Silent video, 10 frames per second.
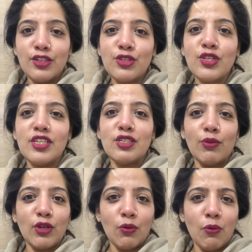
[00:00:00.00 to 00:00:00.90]
she's the
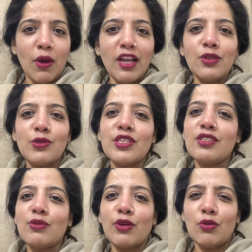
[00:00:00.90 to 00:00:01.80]
one you value, she's
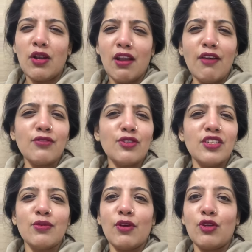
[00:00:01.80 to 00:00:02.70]
the one you love,
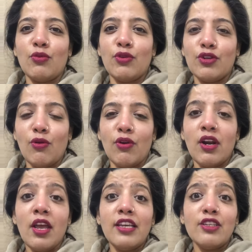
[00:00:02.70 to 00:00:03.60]
she's the one you adore,
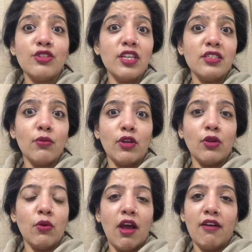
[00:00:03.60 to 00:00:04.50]
she's the one
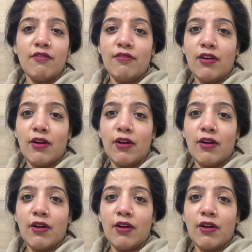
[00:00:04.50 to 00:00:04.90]
you have